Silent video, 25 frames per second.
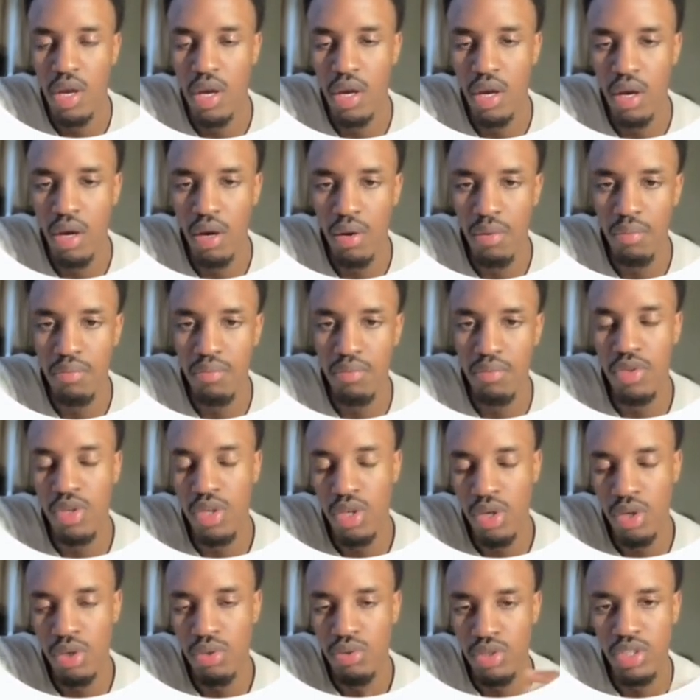
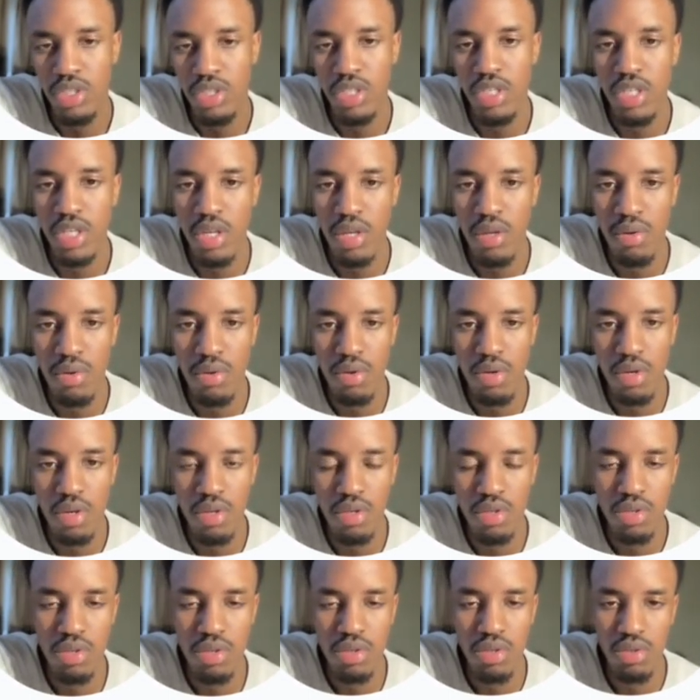She needed
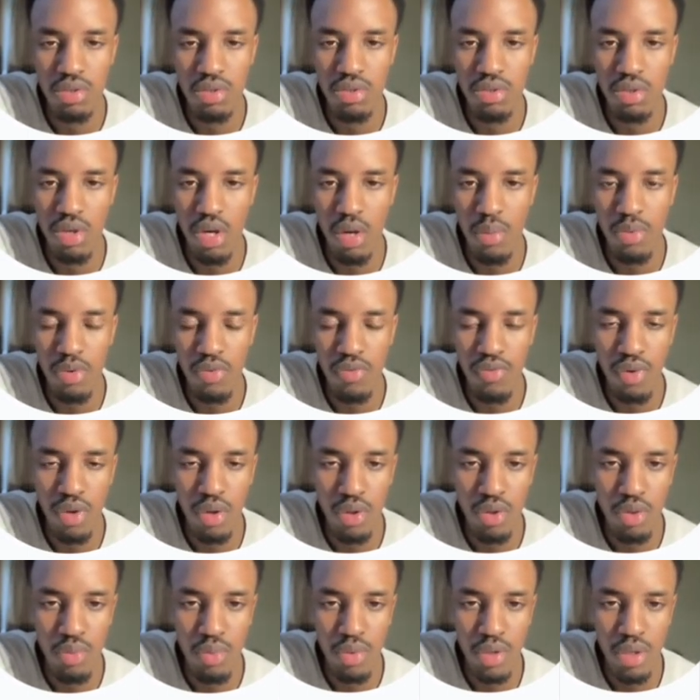to up the
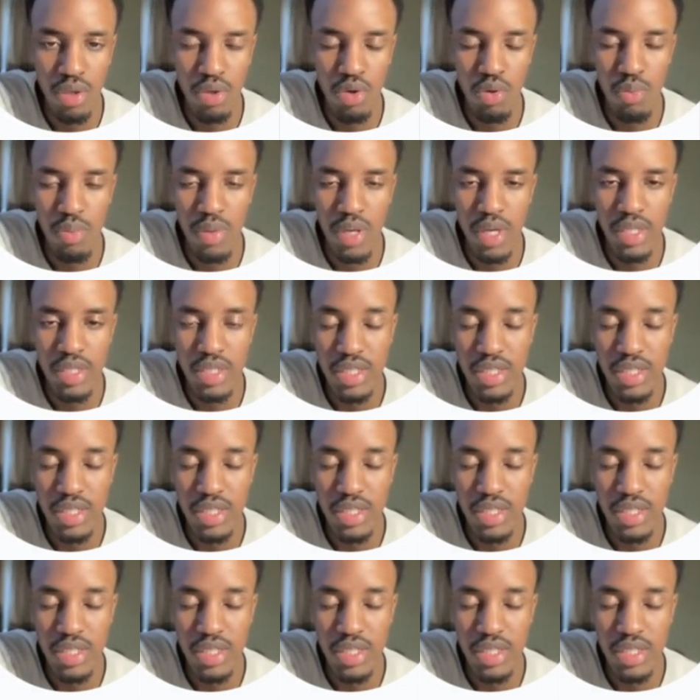volume a little bit.